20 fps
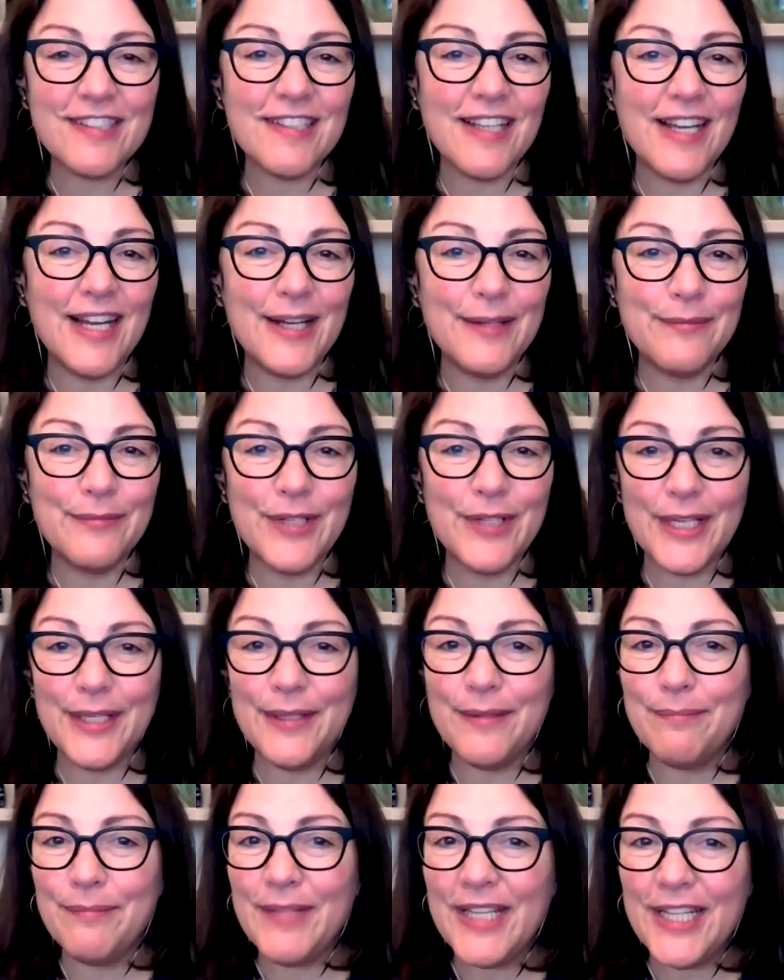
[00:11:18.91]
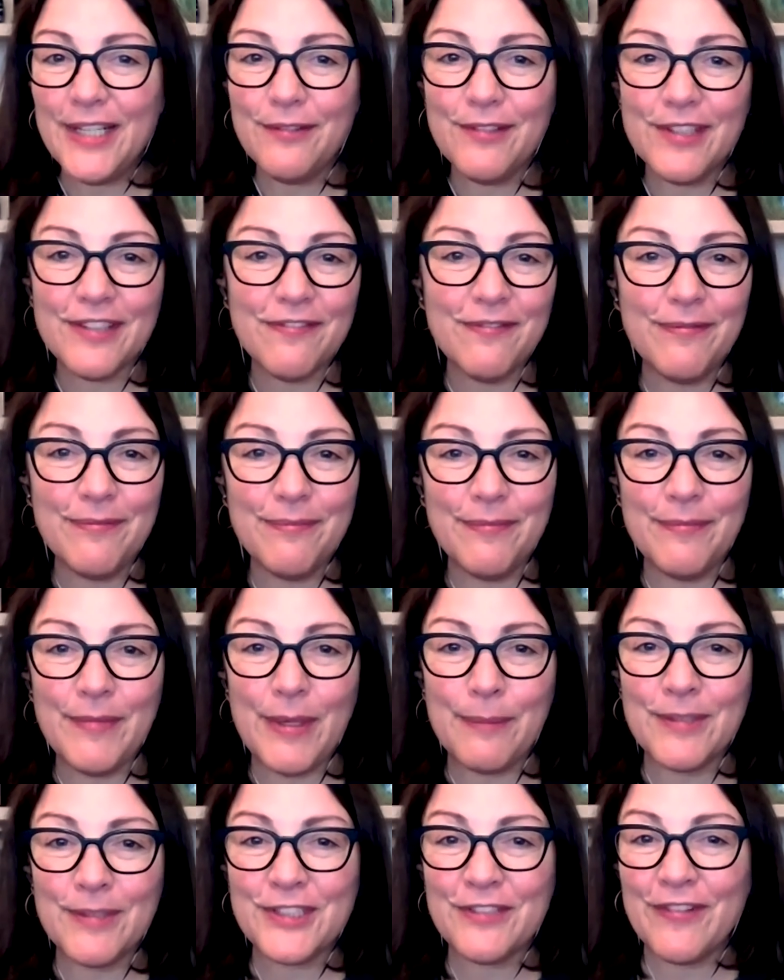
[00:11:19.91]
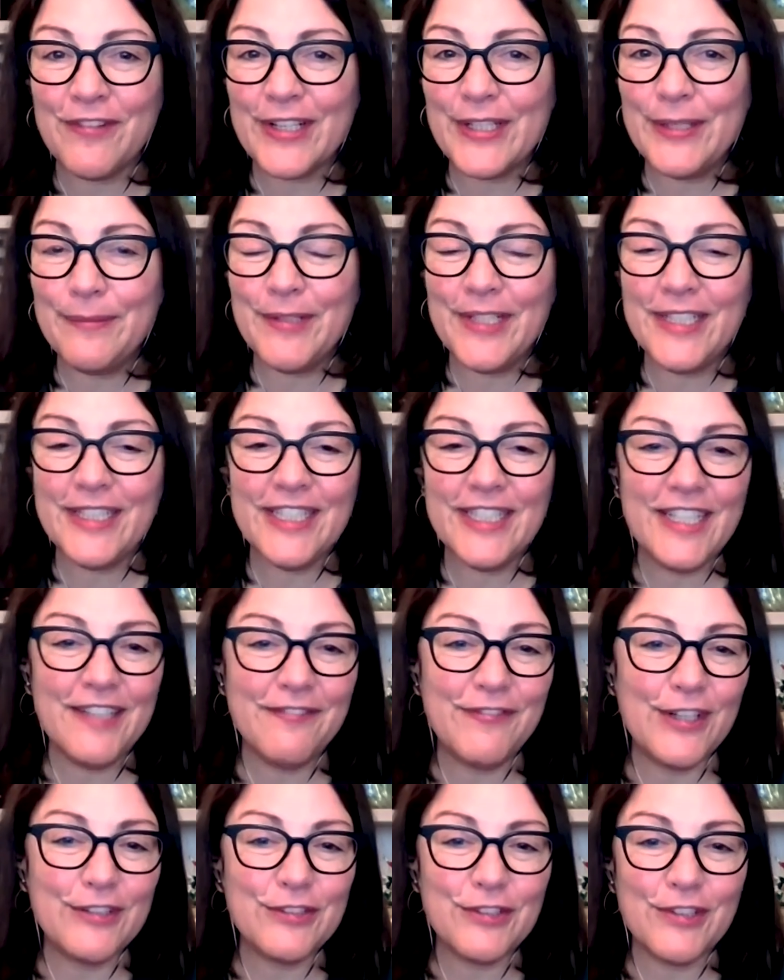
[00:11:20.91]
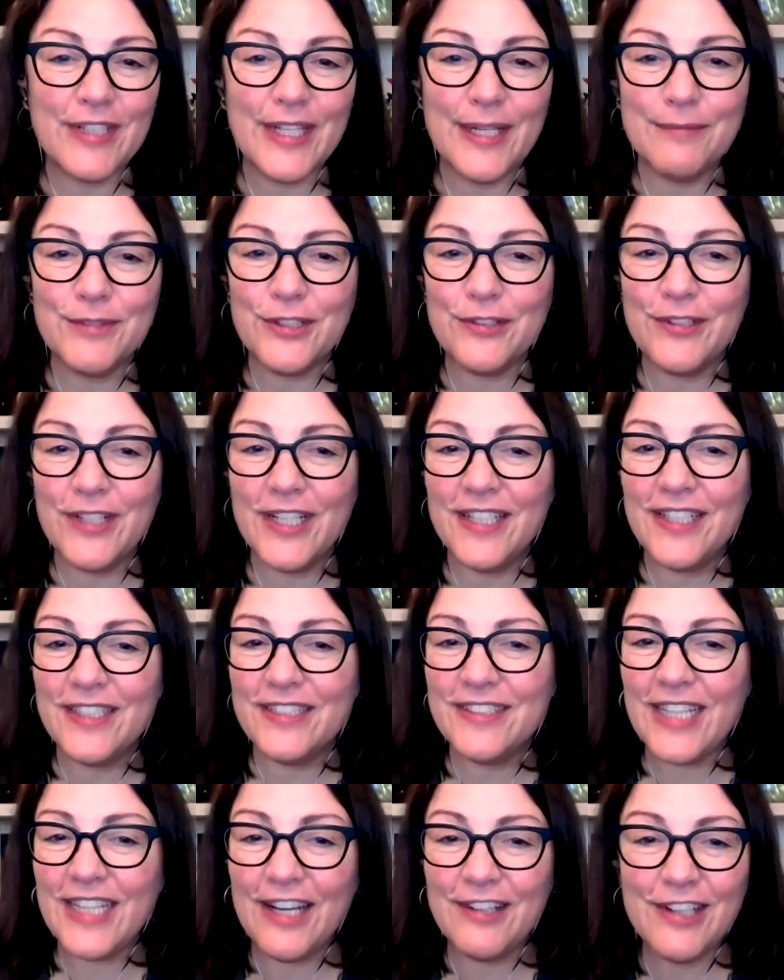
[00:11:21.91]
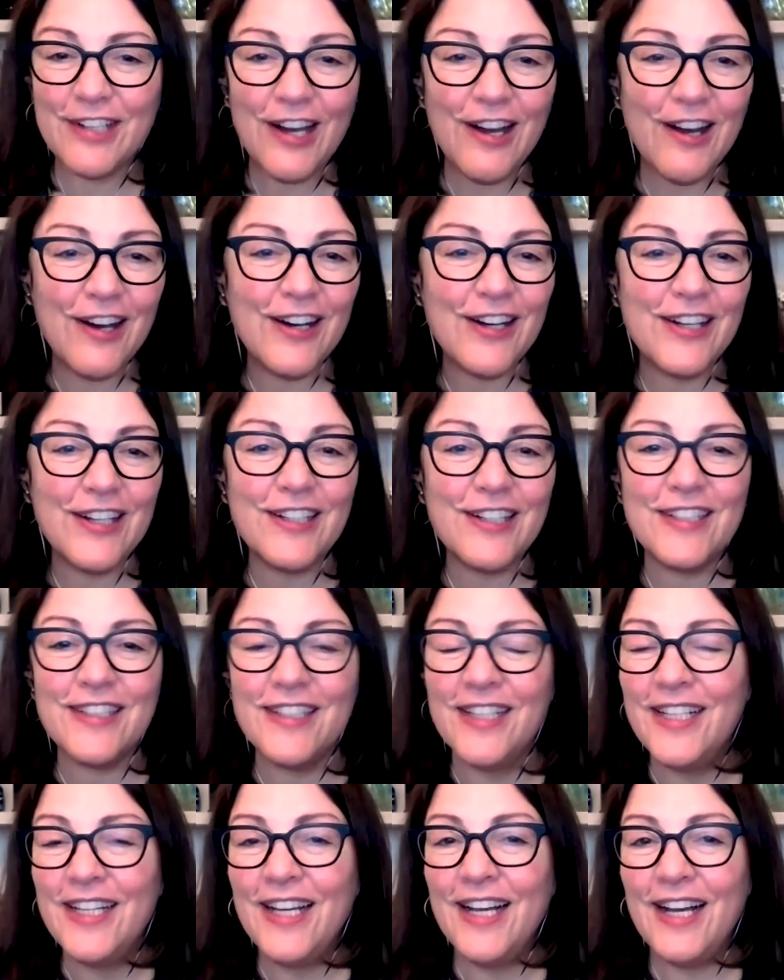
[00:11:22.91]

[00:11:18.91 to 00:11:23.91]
Um, we meet with members of our community. Folks will come to a town hall.